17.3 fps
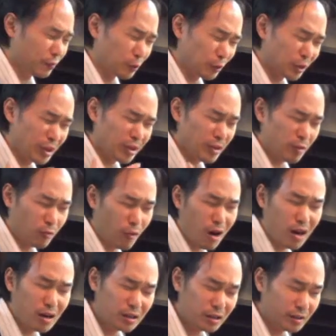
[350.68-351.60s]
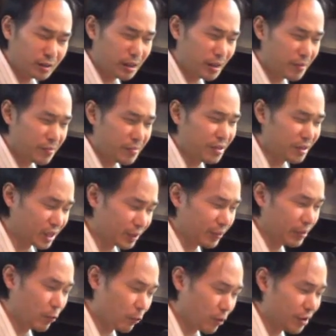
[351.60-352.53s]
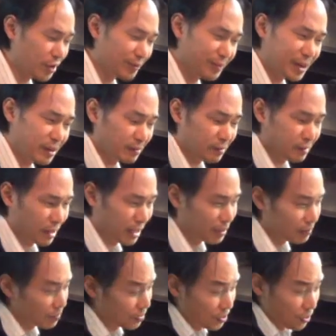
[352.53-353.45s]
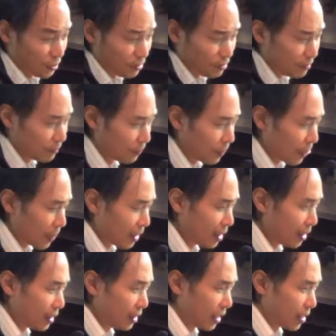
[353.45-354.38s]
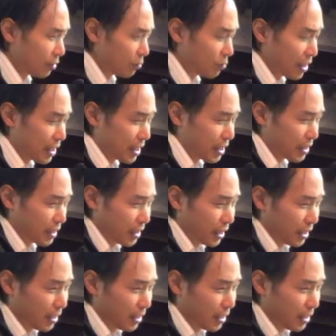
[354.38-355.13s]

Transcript: looking at the wrong thing to be worried about. So, in a way,